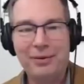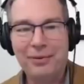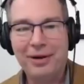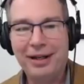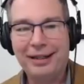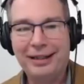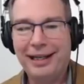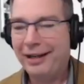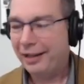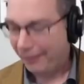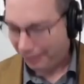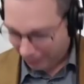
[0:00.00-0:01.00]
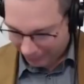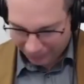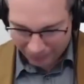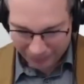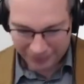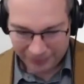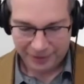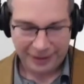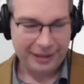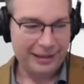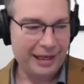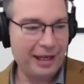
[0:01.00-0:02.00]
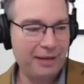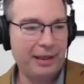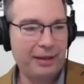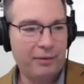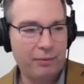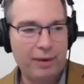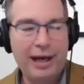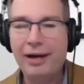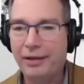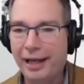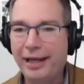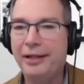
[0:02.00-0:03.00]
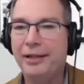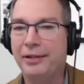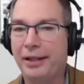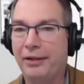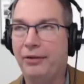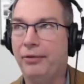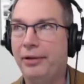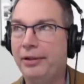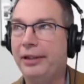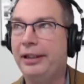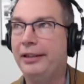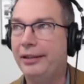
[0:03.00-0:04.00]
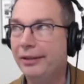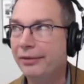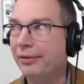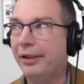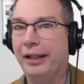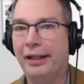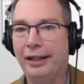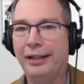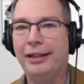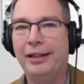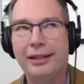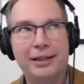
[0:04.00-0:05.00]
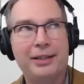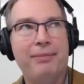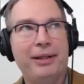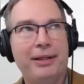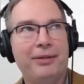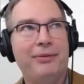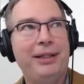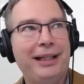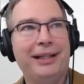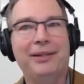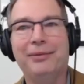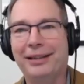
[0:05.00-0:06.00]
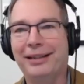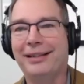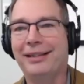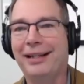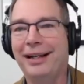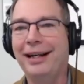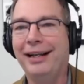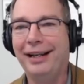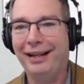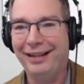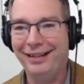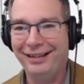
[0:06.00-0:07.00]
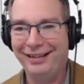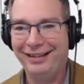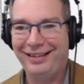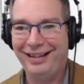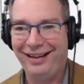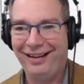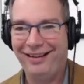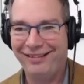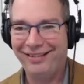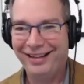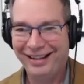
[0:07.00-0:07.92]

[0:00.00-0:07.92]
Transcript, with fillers: we walked out, everyone, of course, is looking down like, wow, that is like really different. And I got to spend a weekend with this guy.